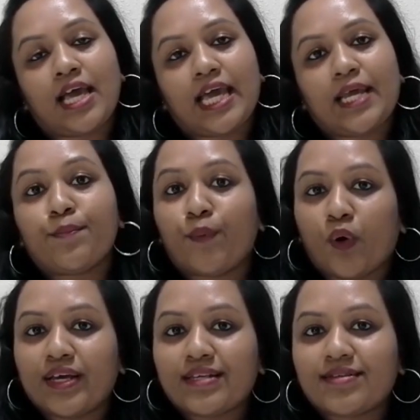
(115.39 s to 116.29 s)
in
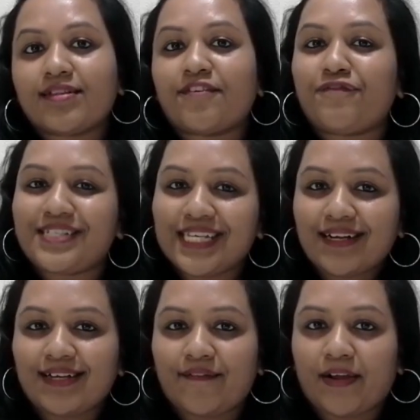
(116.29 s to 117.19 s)
boys the
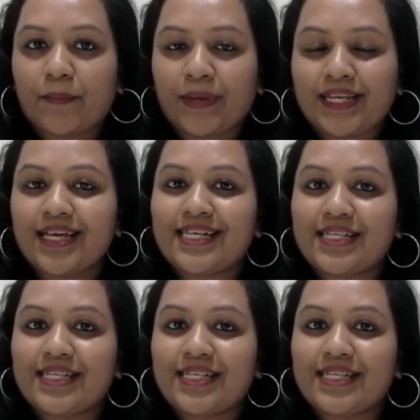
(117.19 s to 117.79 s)
physical development